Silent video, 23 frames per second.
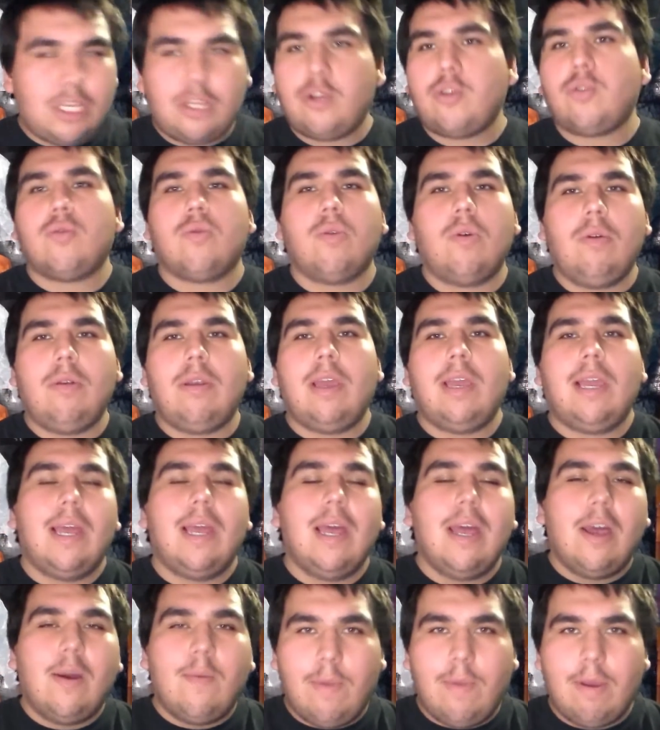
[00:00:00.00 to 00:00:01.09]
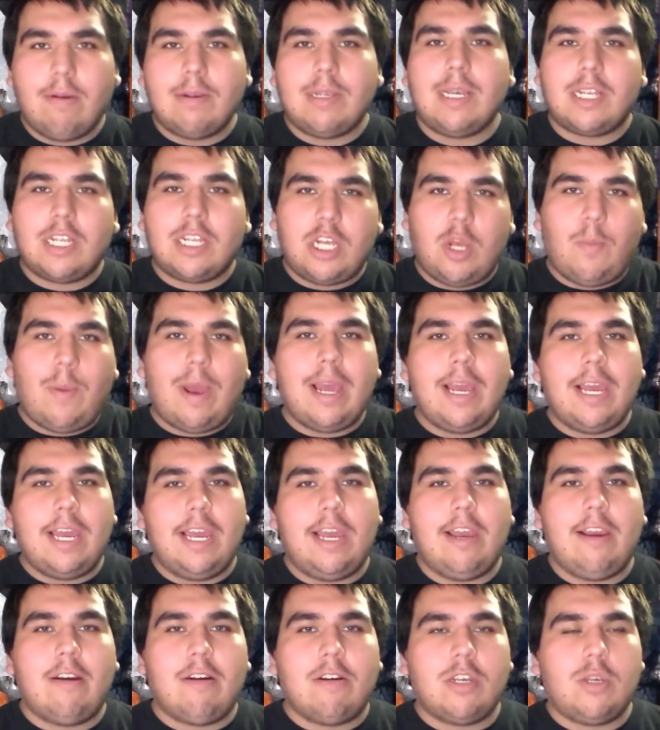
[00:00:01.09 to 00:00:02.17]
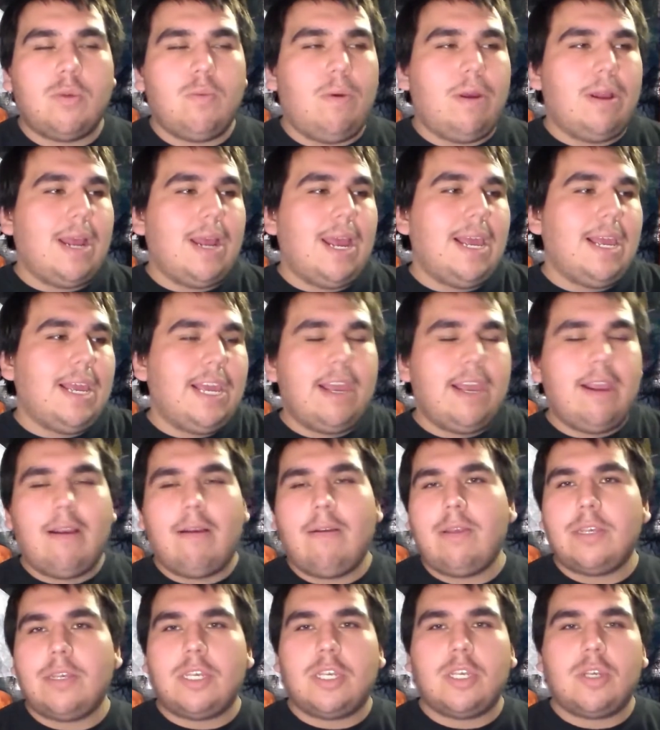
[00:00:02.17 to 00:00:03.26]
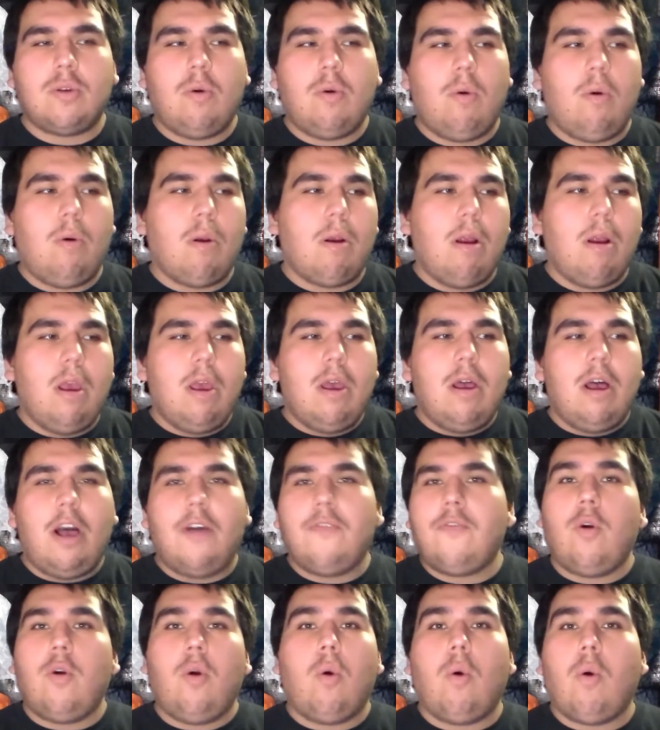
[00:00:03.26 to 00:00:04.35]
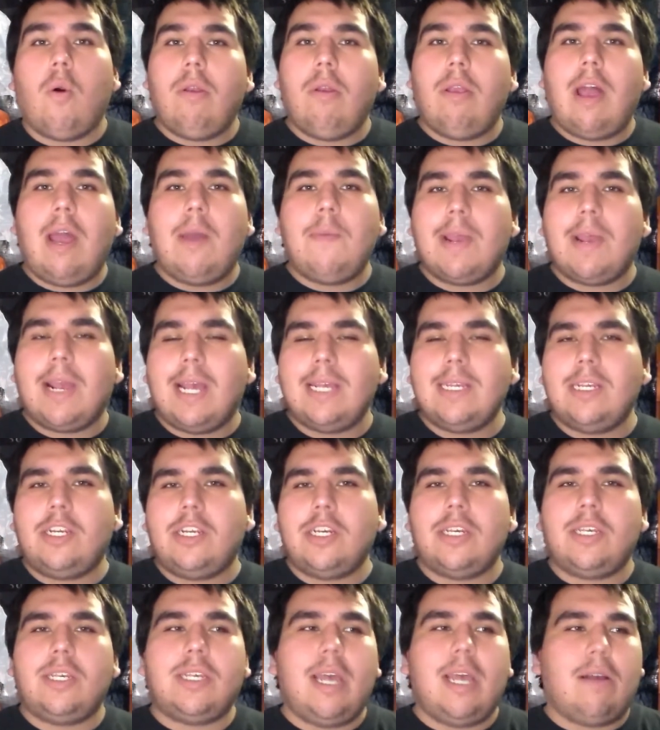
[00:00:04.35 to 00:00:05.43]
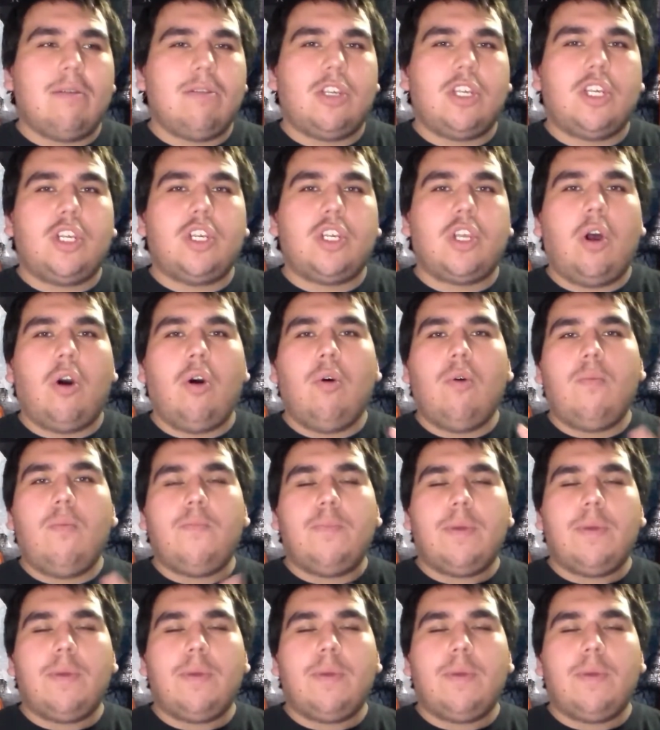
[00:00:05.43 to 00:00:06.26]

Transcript: truly music to my ears when I hear the score of Coraline, because it just sounds so